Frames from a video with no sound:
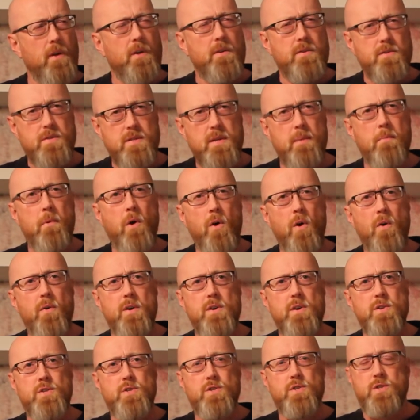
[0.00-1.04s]
some
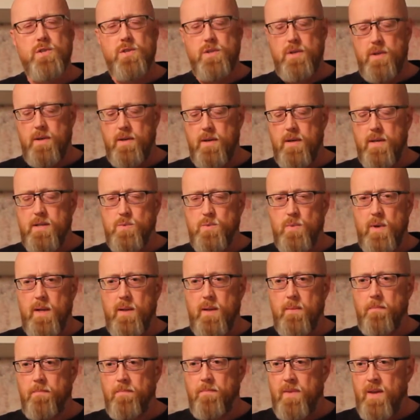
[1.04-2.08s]
orange as
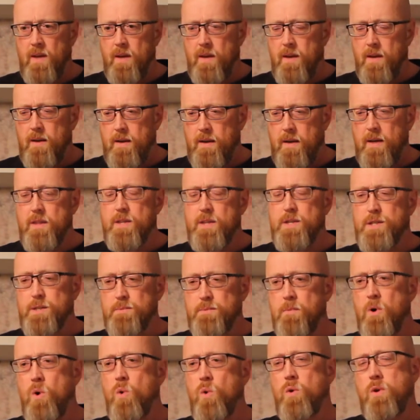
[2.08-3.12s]
well. And the
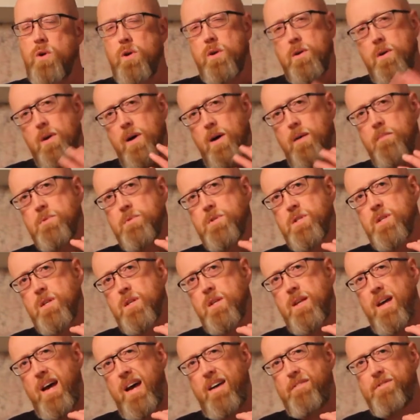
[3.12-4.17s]
smoke comes
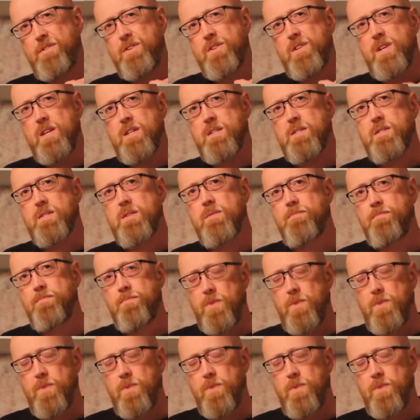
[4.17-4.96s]
in the aftertaste.